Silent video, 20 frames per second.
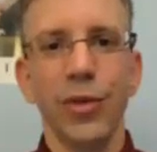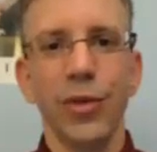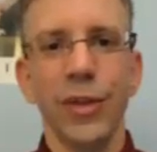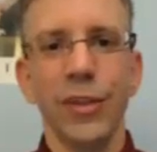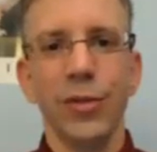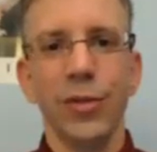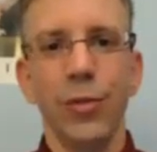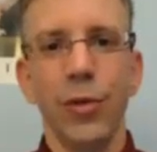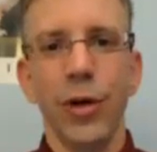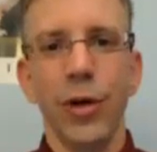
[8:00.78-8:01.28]

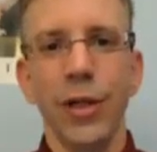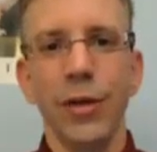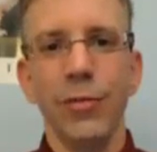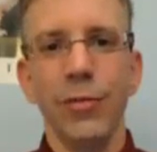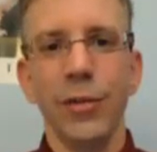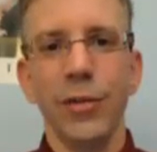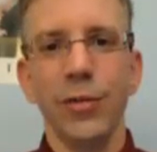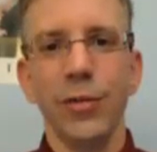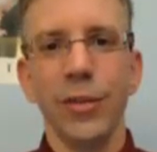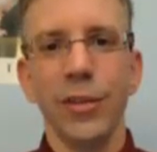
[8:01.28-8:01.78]
1,
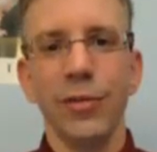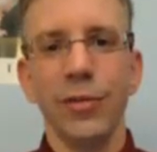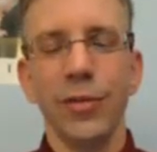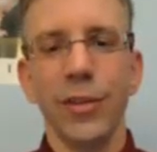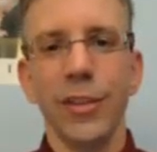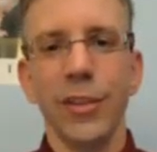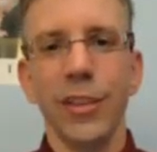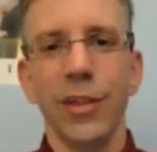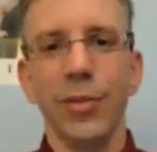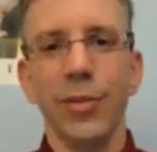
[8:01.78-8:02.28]
which was the
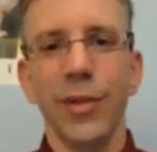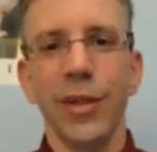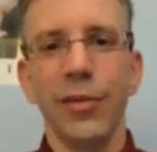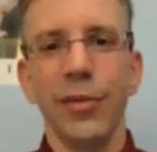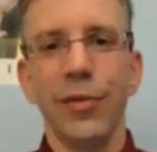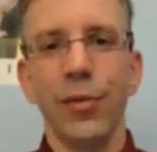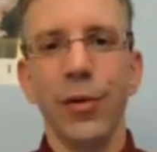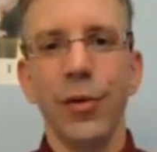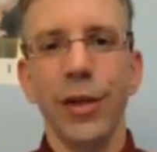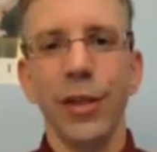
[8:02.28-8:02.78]
first element,
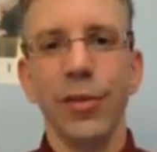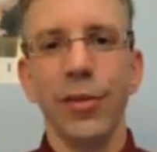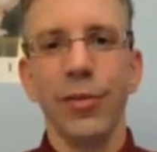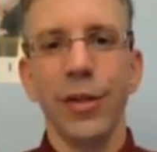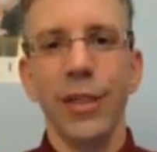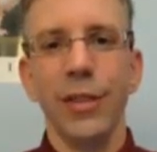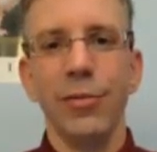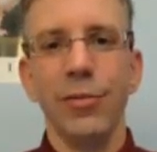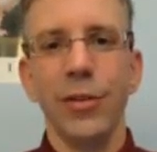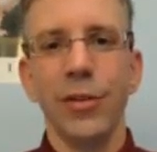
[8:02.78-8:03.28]

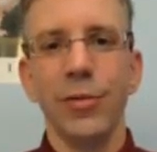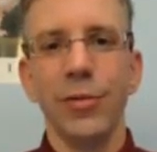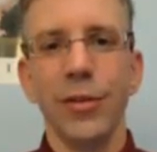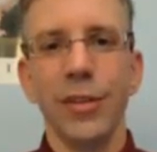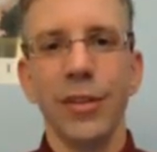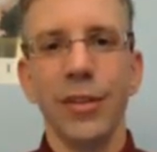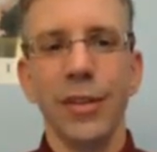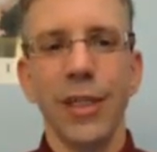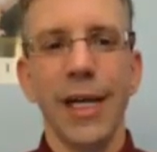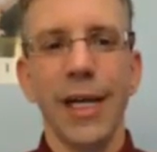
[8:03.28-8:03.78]
43, which was
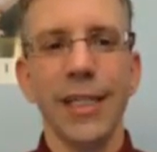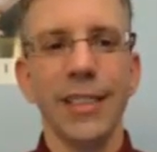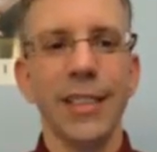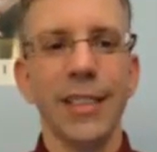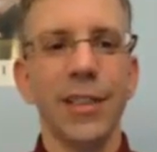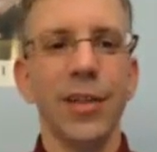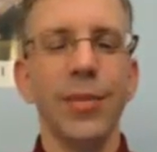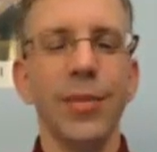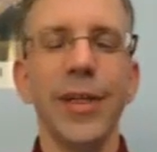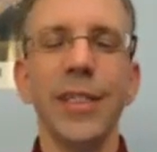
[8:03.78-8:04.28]
the last
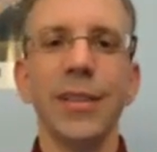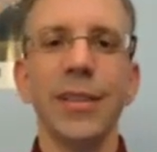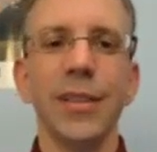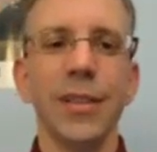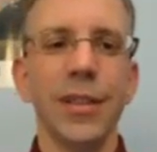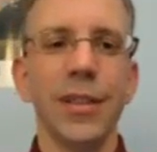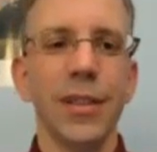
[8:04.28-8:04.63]
element.